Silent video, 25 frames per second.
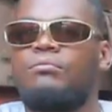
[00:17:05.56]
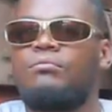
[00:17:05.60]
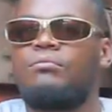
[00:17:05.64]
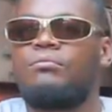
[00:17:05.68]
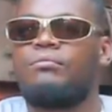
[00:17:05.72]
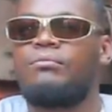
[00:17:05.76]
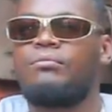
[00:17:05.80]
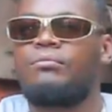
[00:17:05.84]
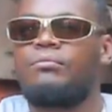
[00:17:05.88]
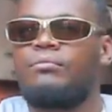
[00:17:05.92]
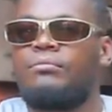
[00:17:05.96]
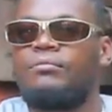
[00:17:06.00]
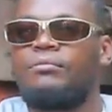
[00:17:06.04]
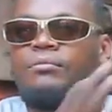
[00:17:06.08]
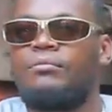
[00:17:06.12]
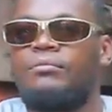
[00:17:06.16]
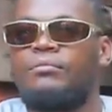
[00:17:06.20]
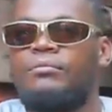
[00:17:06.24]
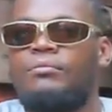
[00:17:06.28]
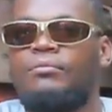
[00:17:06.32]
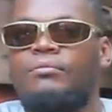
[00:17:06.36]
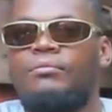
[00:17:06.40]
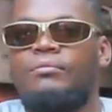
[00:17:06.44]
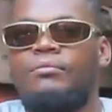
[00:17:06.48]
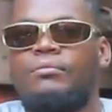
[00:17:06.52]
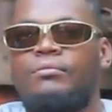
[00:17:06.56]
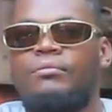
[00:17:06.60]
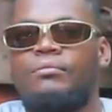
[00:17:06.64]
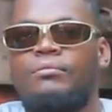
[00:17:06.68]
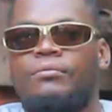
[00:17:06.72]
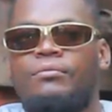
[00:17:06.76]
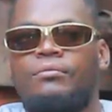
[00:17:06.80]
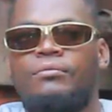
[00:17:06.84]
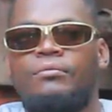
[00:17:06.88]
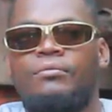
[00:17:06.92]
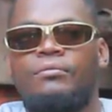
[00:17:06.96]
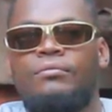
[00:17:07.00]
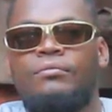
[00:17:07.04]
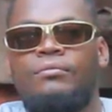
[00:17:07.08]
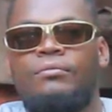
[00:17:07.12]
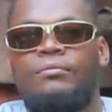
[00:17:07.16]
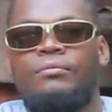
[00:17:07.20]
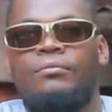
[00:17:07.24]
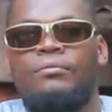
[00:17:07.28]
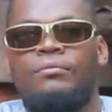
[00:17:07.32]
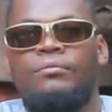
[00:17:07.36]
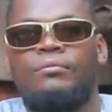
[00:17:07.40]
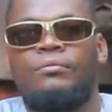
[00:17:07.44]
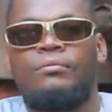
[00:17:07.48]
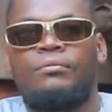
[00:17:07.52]

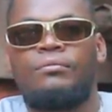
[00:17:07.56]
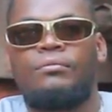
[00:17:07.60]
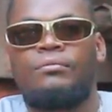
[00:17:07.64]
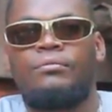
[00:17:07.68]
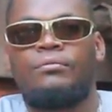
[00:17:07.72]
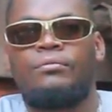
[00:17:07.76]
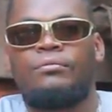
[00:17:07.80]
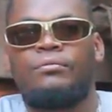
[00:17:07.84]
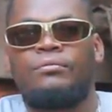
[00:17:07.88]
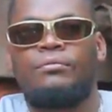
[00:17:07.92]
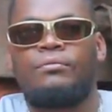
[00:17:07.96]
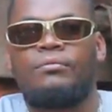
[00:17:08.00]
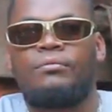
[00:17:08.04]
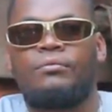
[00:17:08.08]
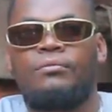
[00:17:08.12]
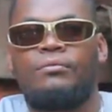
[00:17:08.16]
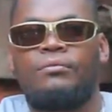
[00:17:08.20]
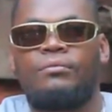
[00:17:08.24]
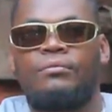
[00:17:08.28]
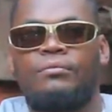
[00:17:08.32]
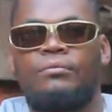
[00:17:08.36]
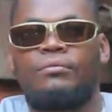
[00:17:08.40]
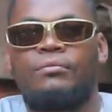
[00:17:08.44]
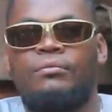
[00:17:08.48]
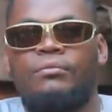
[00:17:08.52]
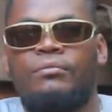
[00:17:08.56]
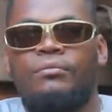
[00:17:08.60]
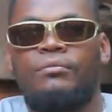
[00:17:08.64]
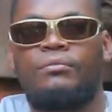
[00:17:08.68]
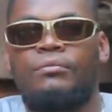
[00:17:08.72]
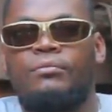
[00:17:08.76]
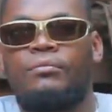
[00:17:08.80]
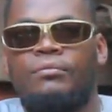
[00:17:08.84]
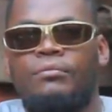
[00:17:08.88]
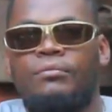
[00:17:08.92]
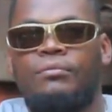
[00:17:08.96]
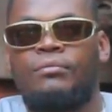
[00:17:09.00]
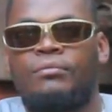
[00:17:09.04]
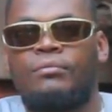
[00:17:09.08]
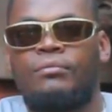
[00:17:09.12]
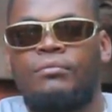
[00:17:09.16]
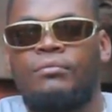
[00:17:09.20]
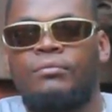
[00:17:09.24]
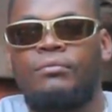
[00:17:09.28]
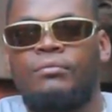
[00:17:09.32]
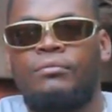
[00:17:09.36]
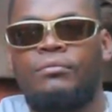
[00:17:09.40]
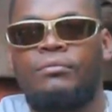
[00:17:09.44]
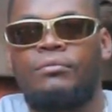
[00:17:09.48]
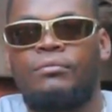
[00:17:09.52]

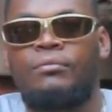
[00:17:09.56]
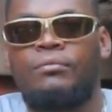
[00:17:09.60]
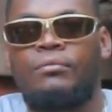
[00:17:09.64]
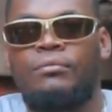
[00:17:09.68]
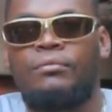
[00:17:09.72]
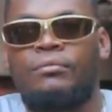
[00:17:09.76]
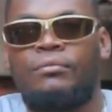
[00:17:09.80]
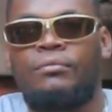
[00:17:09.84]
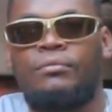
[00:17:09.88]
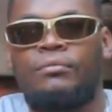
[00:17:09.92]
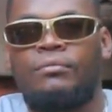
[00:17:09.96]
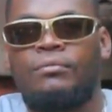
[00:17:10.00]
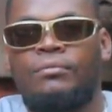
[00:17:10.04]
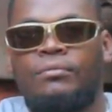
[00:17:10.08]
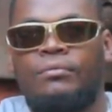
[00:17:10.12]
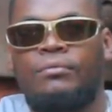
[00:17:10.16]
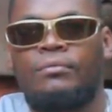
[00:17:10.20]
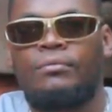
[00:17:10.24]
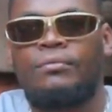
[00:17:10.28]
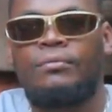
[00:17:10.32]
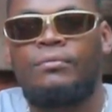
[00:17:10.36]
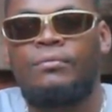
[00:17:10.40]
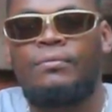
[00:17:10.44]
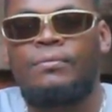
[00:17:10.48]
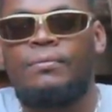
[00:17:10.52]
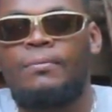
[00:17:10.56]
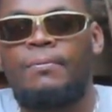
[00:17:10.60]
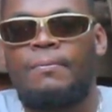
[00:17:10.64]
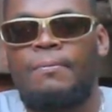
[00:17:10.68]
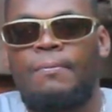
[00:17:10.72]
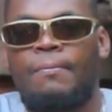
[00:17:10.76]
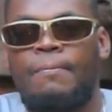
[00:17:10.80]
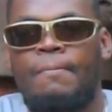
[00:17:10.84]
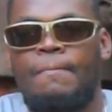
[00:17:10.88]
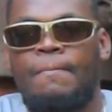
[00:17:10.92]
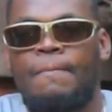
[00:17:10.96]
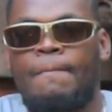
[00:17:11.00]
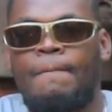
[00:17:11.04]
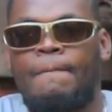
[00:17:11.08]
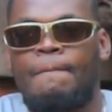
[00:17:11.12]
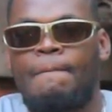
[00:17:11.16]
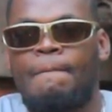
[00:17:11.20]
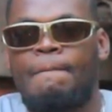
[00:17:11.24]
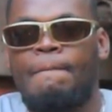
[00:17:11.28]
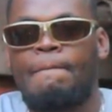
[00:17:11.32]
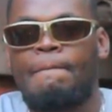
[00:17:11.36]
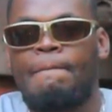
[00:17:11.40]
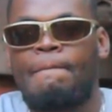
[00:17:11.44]
The person shown says nothing.